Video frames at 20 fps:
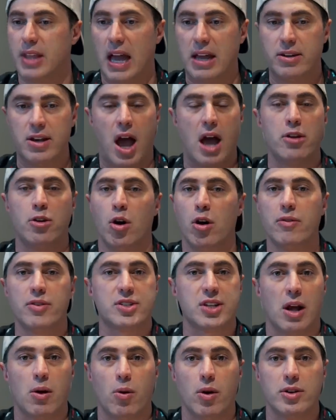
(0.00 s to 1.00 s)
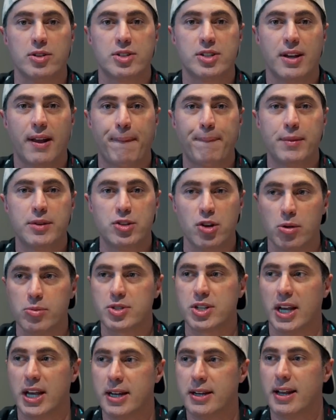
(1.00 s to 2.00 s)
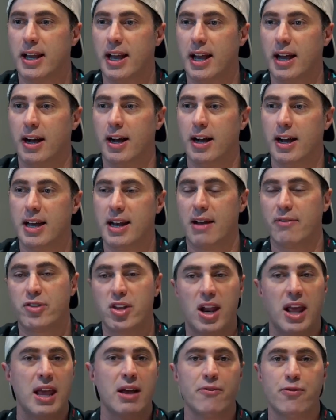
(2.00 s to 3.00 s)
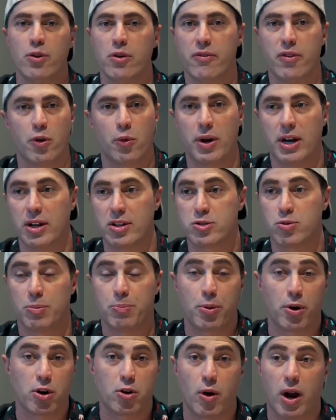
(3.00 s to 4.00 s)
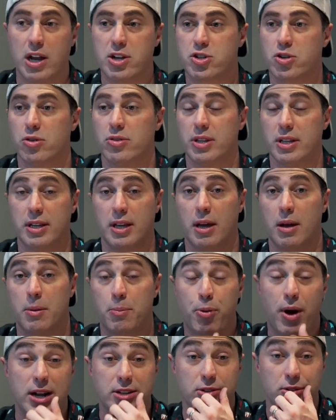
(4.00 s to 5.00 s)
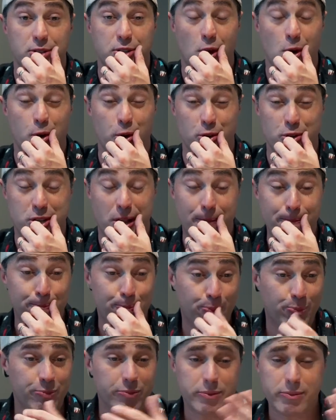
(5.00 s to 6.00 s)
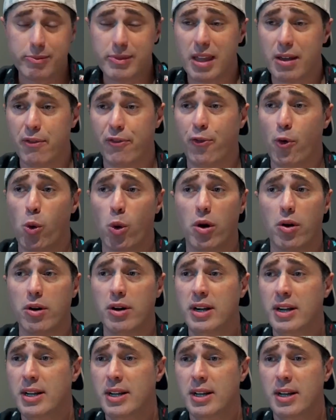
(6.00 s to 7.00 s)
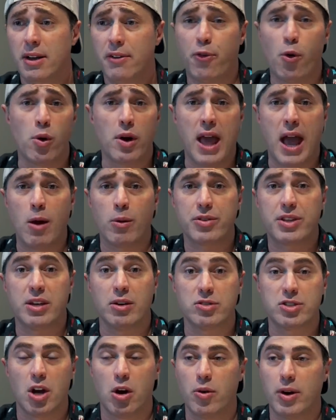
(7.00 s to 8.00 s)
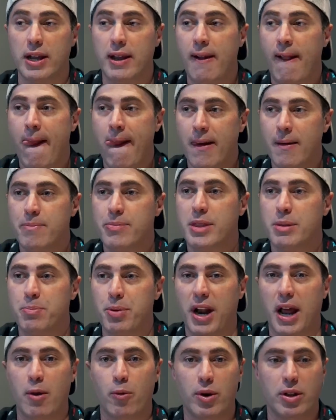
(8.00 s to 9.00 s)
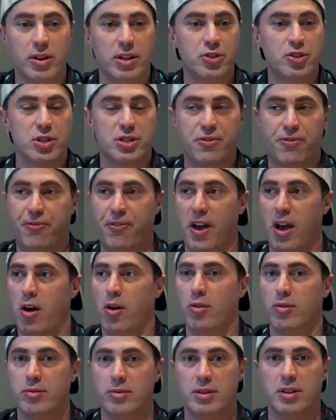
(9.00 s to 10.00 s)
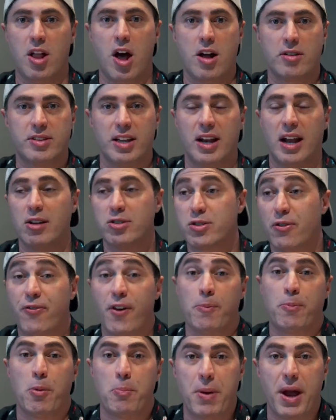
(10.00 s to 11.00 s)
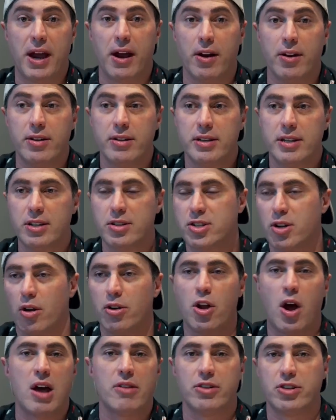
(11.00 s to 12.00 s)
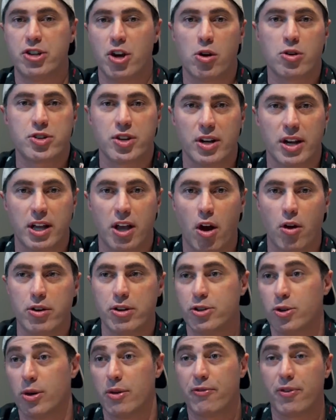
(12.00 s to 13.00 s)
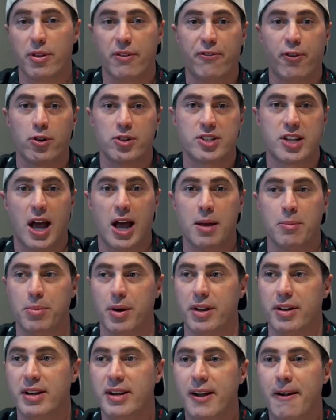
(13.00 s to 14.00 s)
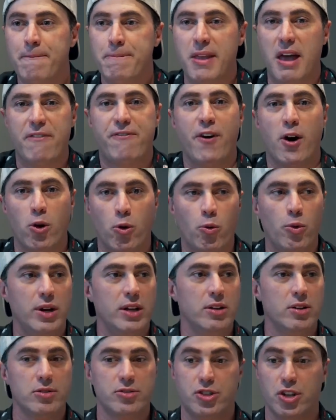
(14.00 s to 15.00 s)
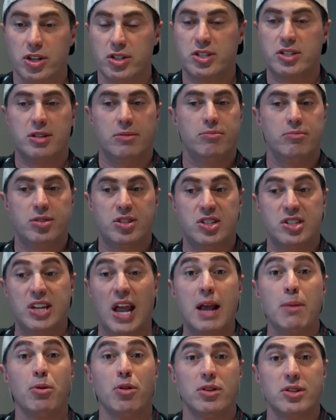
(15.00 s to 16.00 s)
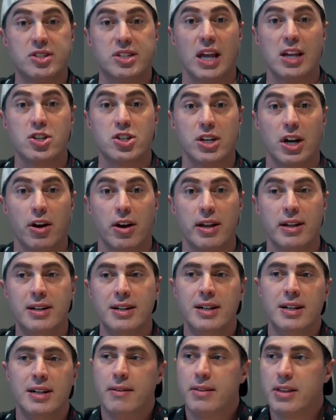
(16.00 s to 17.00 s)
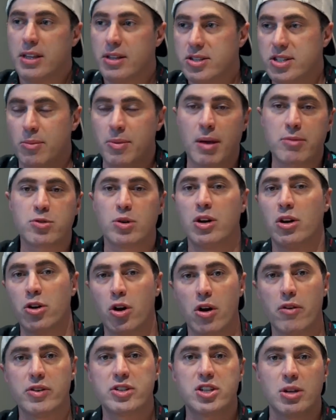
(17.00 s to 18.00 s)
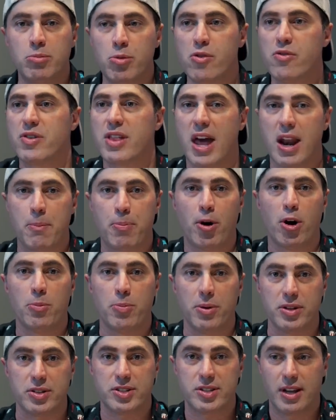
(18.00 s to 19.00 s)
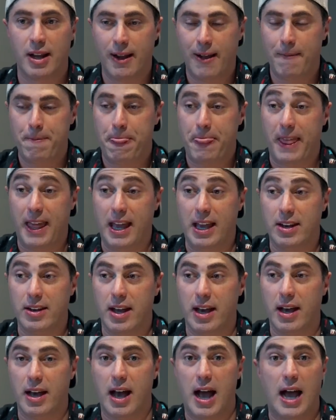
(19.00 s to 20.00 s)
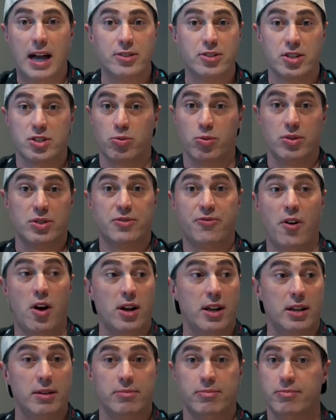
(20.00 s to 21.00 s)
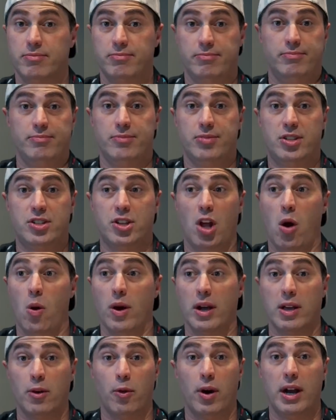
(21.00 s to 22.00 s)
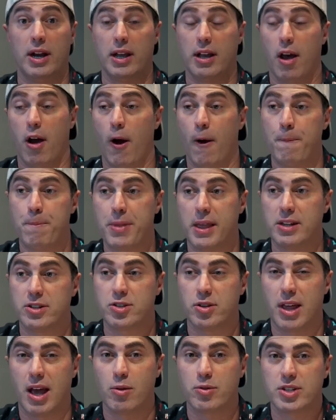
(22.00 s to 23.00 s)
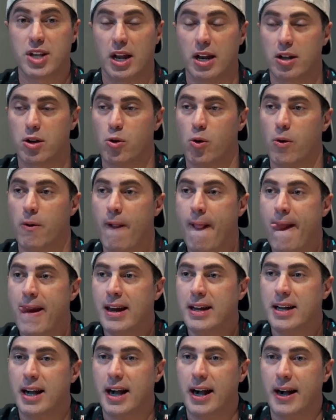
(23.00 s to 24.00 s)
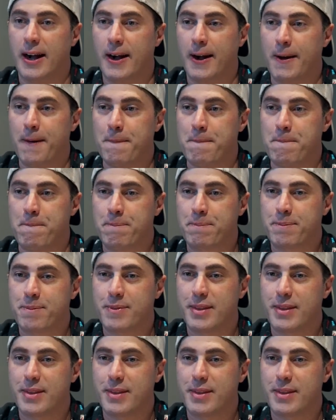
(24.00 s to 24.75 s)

not nervous I was. Do you know what I'm saying? And I've done a handful of arenas with Burt Kreischer and the Practical Jokers, four now with Kill Tony, but I really just felt locked in. I also felt prepared. You still don't know how the jokes are going to go. You're doing them for the first time, but I felt real, just stable and stationary. Sometimes when you're nervous, you move without a purpose, and I just was fucking stoic and ready to go, and so that was kind of cool. I